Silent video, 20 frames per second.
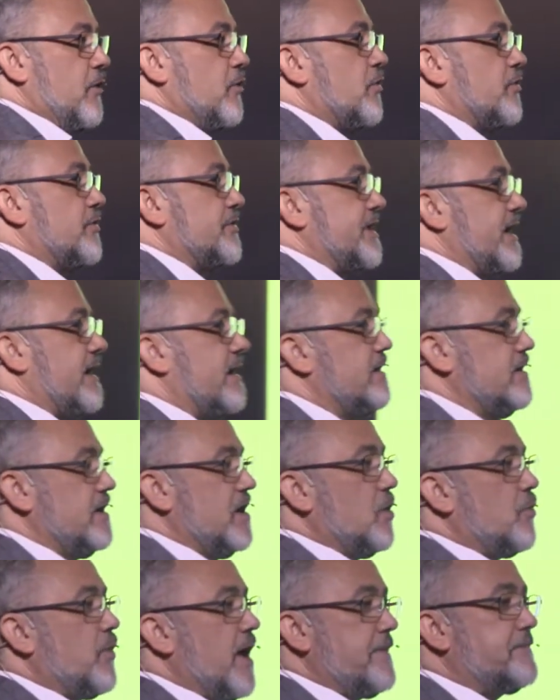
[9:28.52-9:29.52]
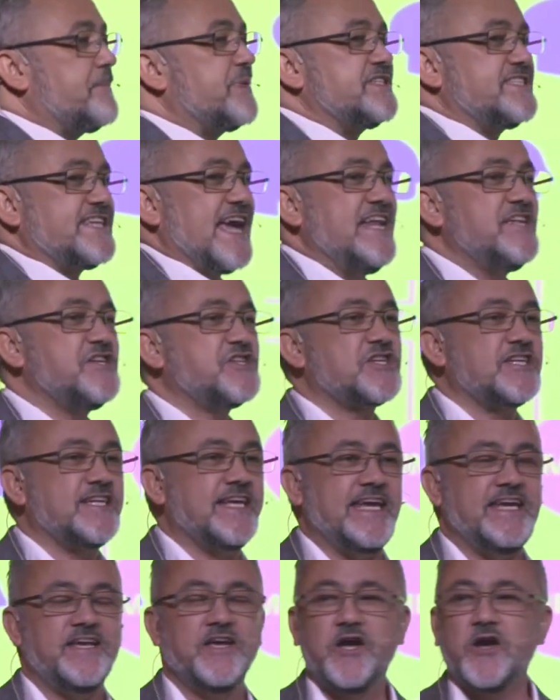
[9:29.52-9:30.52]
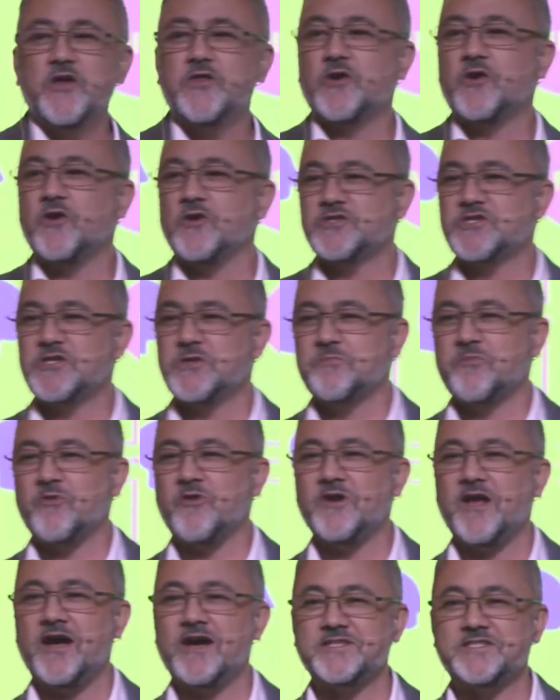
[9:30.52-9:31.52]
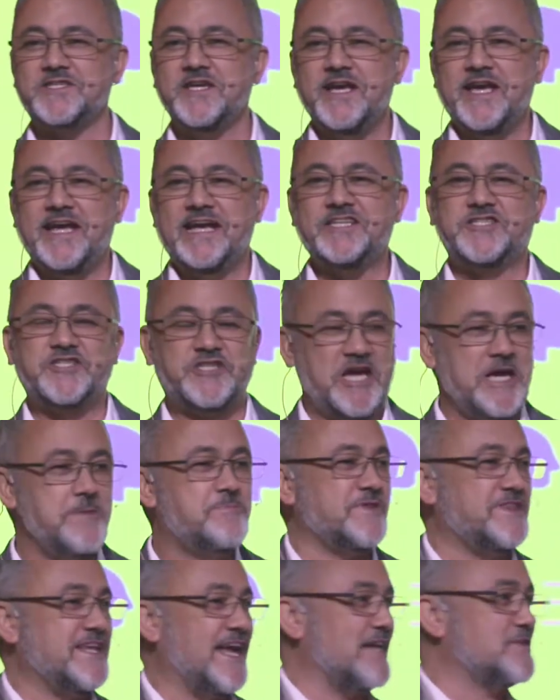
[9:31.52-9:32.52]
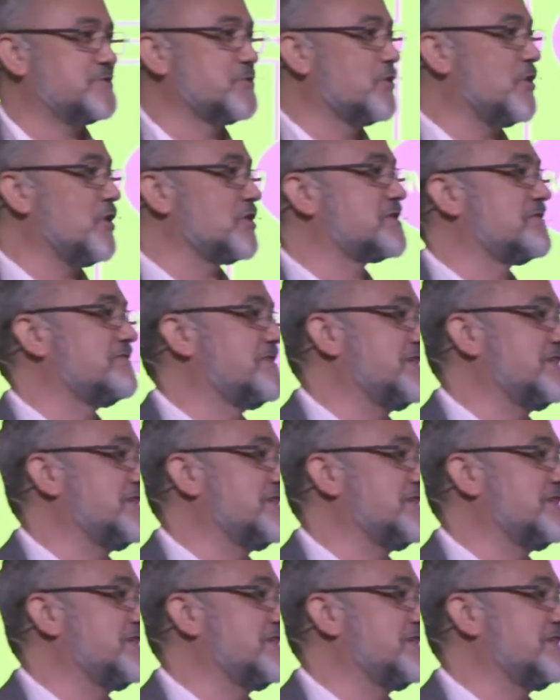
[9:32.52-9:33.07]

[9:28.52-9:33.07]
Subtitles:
order, where potentially the cost of the product is cheaper than the actual cost of